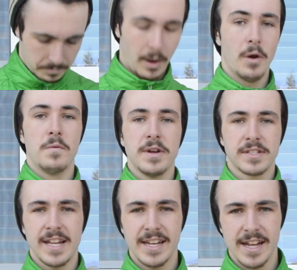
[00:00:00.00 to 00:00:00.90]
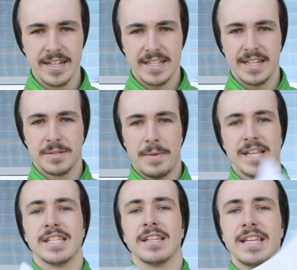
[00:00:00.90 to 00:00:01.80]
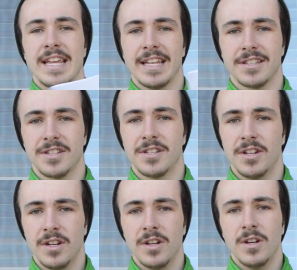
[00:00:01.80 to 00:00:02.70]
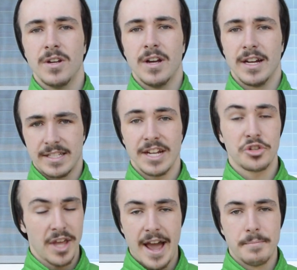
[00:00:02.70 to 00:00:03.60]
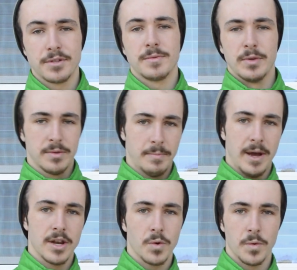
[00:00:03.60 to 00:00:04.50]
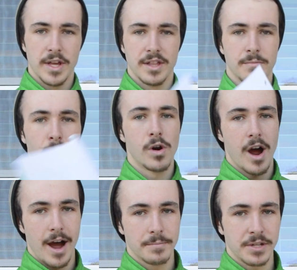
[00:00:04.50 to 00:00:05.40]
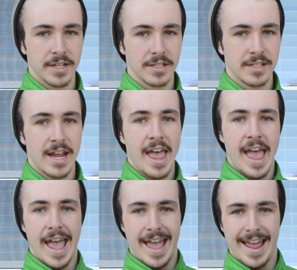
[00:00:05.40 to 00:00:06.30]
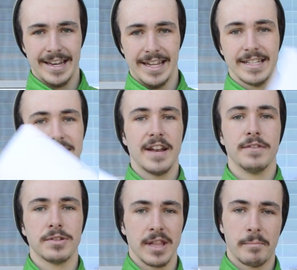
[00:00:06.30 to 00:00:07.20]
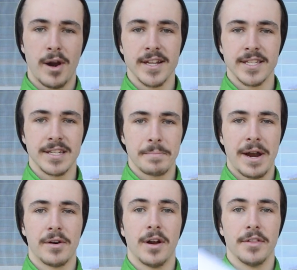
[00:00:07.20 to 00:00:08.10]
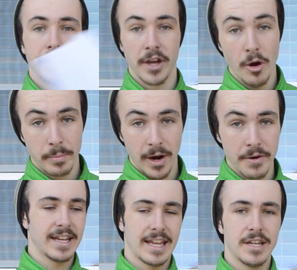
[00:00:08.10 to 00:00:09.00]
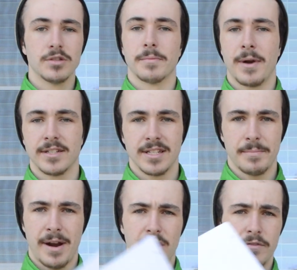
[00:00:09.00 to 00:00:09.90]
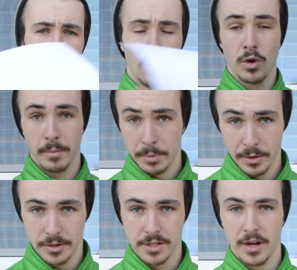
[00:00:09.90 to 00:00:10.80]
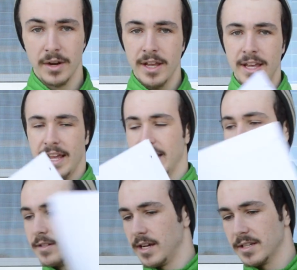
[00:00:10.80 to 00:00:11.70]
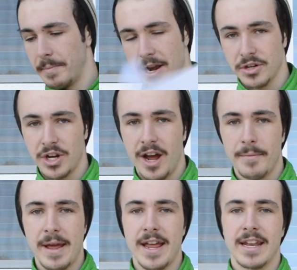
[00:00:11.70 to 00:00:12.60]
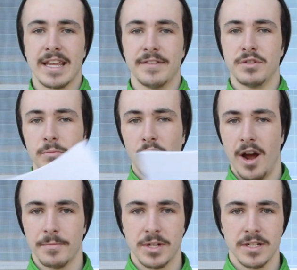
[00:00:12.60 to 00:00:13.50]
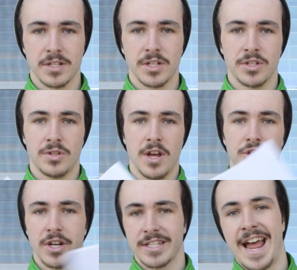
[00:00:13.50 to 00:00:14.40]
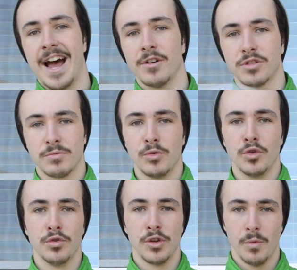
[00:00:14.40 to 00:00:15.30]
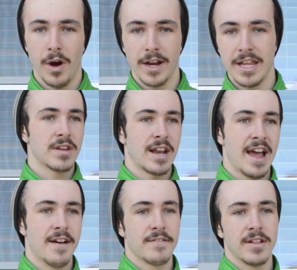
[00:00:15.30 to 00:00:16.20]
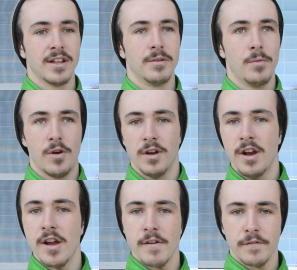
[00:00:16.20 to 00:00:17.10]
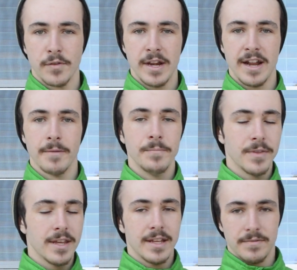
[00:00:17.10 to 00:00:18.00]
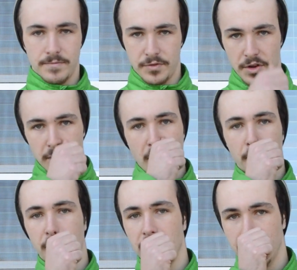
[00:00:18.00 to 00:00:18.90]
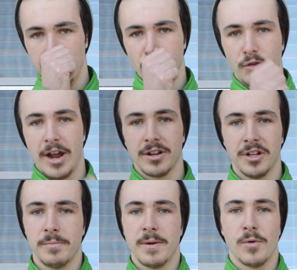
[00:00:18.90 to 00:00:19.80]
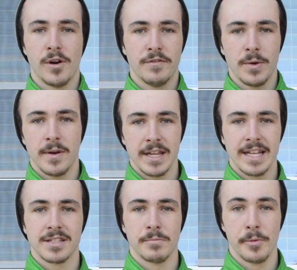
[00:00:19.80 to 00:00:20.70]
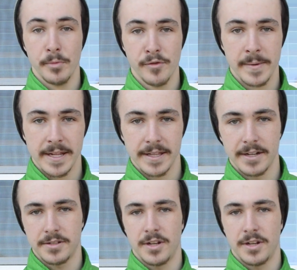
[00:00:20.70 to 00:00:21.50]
But what Reelsteady does is basically it's essentially HyperSmooth, but with more options, and instead of using the processing power on the GoPro, it can use the processing power of your whole computer. So it does a better job, and it gives you more options to adjust how smooth you want it. You can have a little more freedom for the GoPro to move around a little bit more if you want to get some more movement in there.